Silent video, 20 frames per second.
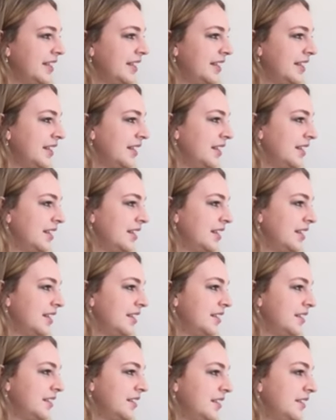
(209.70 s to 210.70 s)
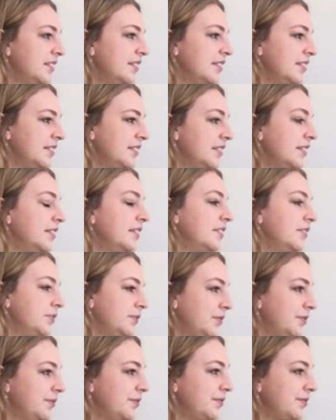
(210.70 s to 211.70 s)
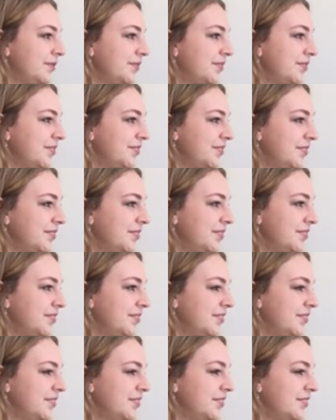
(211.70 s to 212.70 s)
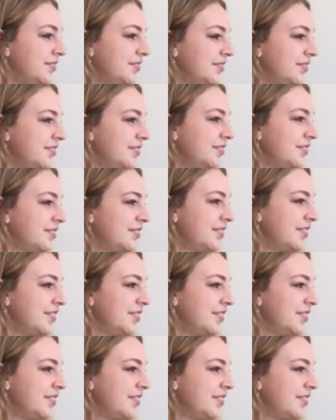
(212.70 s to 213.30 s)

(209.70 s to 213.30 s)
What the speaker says: This person isn't speaking.